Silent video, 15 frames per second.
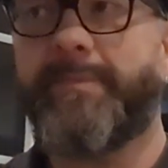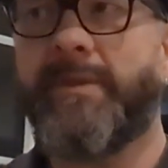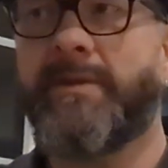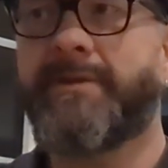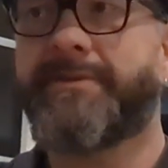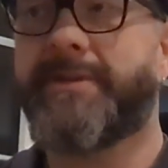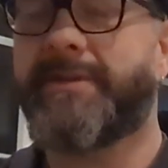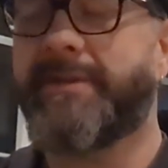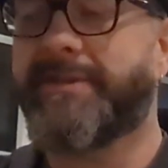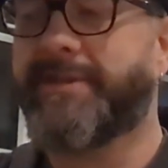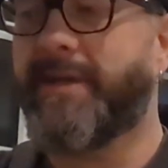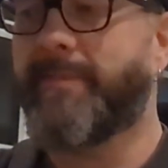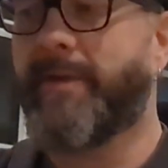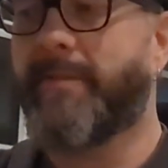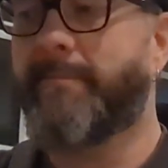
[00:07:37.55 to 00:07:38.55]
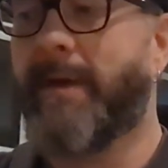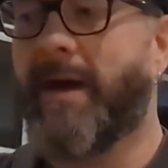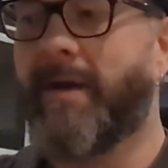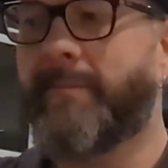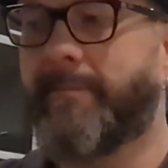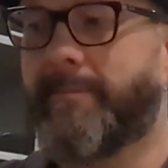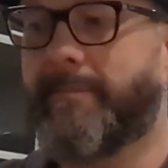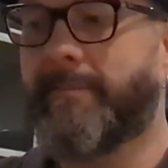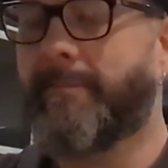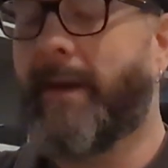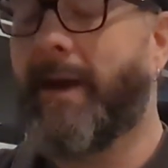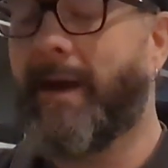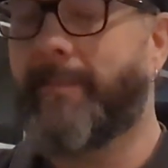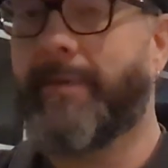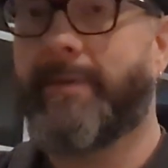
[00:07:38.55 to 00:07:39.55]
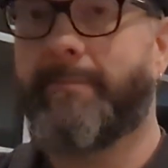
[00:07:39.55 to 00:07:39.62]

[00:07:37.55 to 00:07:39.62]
It's like they say about mom, mob